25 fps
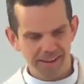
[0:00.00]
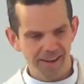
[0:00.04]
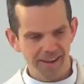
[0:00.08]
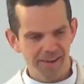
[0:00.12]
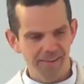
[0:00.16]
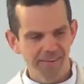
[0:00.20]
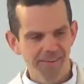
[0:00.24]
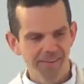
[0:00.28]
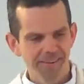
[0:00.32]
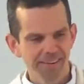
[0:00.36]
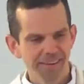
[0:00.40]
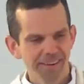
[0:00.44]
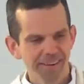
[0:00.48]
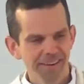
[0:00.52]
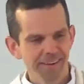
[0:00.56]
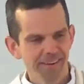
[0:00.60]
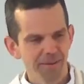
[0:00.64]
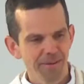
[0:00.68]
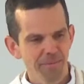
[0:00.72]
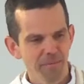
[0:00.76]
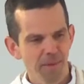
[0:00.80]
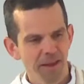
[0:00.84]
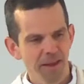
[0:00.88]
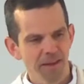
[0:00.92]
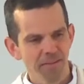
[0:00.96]
Now,
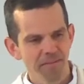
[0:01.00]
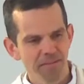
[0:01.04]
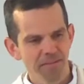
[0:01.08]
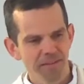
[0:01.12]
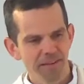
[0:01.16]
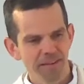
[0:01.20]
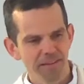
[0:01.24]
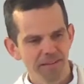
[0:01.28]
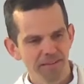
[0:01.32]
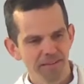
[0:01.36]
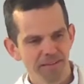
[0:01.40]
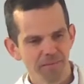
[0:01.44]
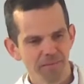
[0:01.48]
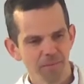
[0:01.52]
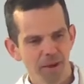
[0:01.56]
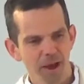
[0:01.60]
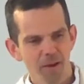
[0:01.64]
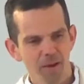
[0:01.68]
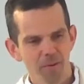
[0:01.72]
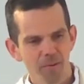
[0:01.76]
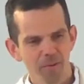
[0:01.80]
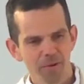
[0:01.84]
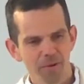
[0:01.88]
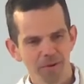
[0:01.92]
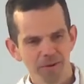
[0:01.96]
you may have seen some
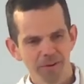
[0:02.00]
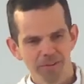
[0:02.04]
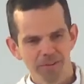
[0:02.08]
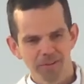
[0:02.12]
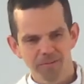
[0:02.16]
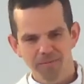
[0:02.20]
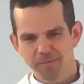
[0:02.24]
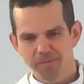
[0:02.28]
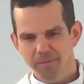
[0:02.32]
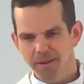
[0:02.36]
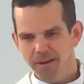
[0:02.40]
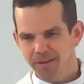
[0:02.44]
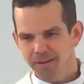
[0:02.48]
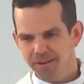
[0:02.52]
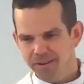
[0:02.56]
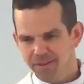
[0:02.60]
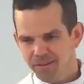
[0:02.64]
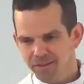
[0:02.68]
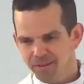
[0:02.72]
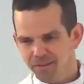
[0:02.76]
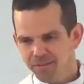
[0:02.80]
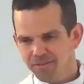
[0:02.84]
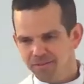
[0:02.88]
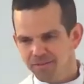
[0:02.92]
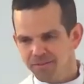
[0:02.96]
artworks of Mary
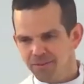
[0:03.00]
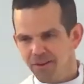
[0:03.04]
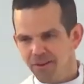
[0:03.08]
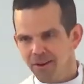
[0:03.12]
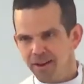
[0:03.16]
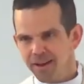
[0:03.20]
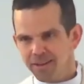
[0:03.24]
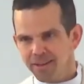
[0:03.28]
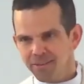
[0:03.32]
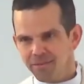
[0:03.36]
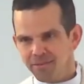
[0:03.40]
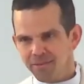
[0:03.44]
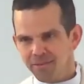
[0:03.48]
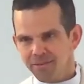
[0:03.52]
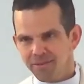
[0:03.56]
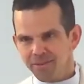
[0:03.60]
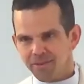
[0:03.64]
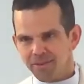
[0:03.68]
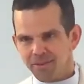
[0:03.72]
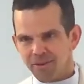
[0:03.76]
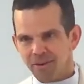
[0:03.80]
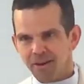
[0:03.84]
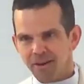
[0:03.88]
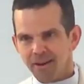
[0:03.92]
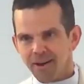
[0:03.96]
sort of flying through the
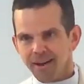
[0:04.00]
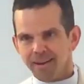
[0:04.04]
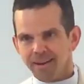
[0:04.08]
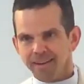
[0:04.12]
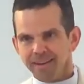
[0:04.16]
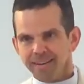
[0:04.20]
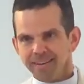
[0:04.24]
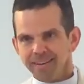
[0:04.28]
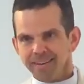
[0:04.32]
sky,